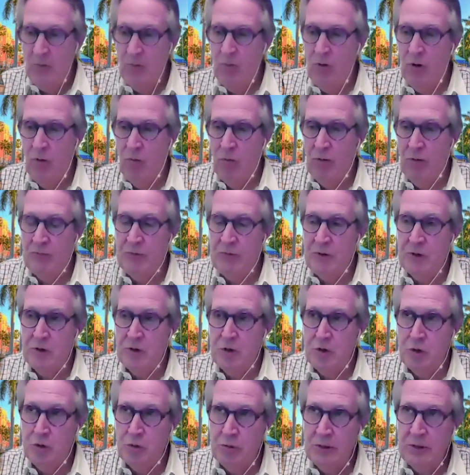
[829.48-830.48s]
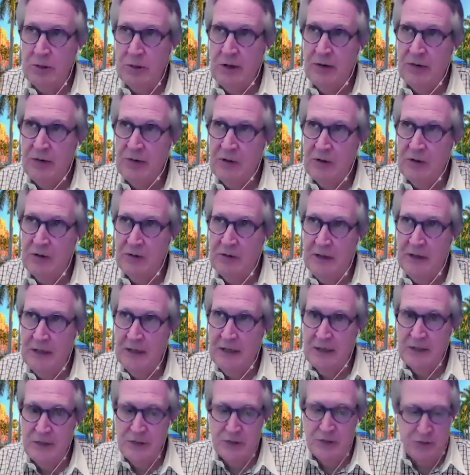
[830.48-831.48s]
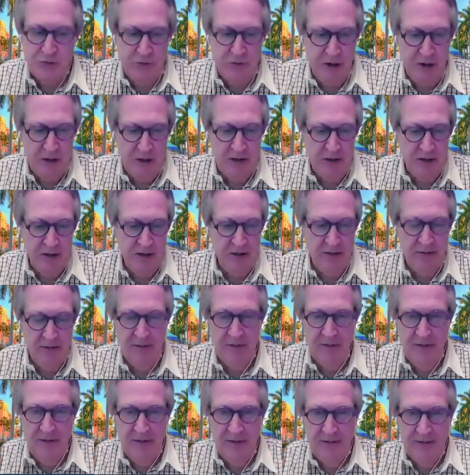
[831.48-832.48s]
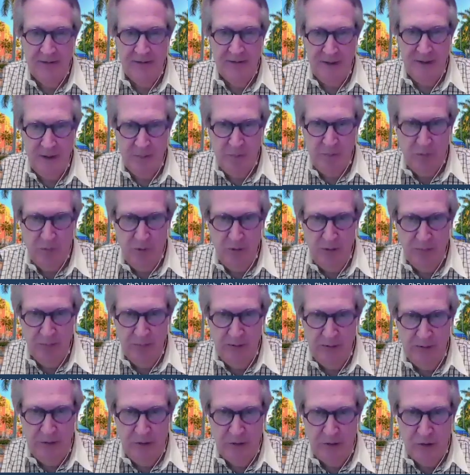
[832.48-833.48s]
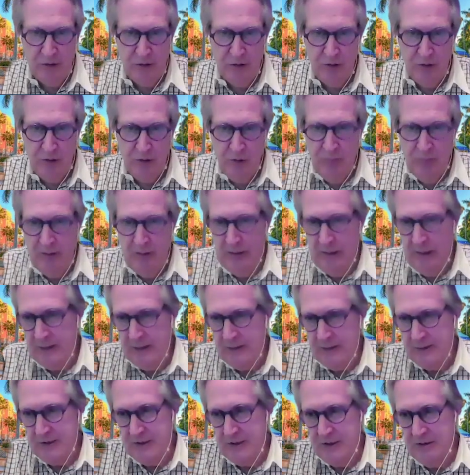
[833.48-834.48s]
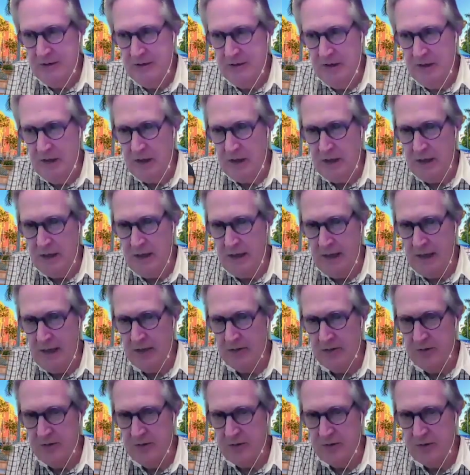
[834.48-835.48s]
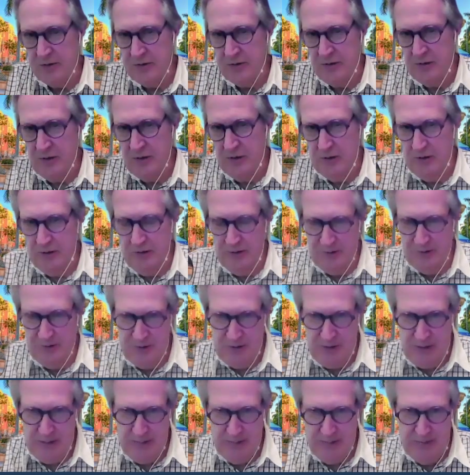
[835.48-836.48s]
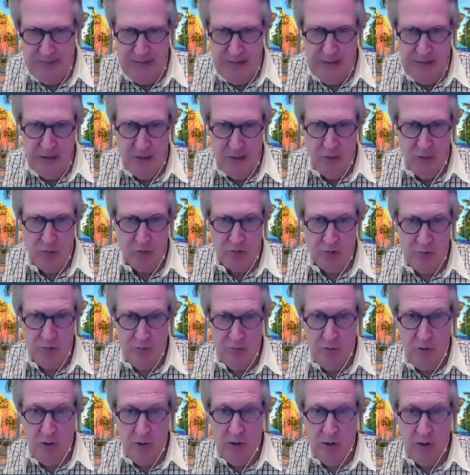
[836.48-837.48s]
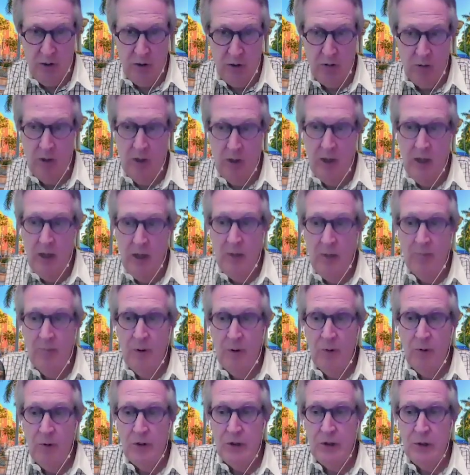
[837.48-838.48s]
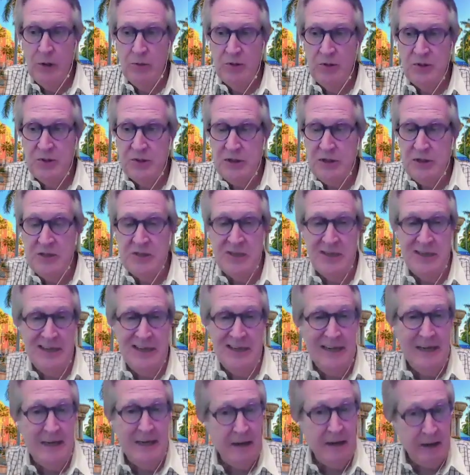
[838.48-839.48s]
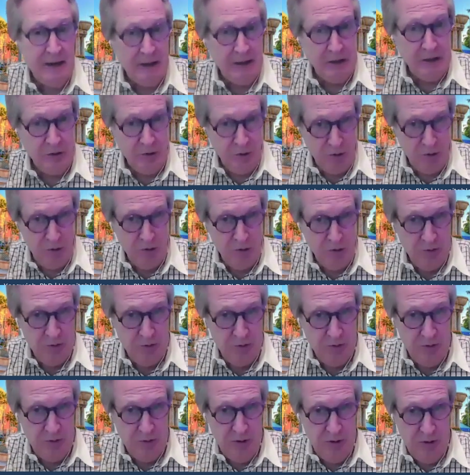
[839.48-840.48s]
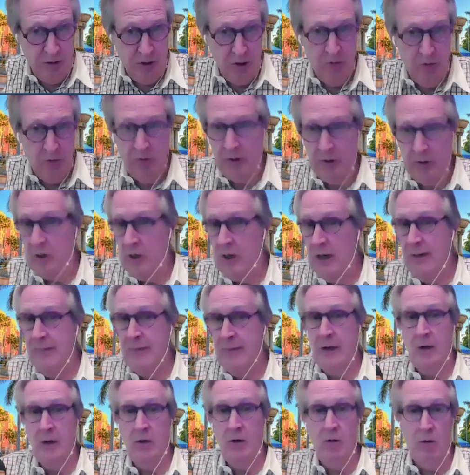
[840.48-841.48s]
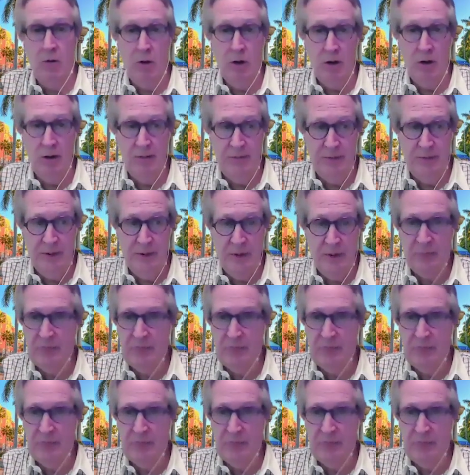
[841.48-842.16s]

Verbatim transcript: Well, what they're doing is they're deconstructing the appointment. So you may not see the oncologist the same day or tomorrow. But what you would see is an intake nurse who would accommodate all of the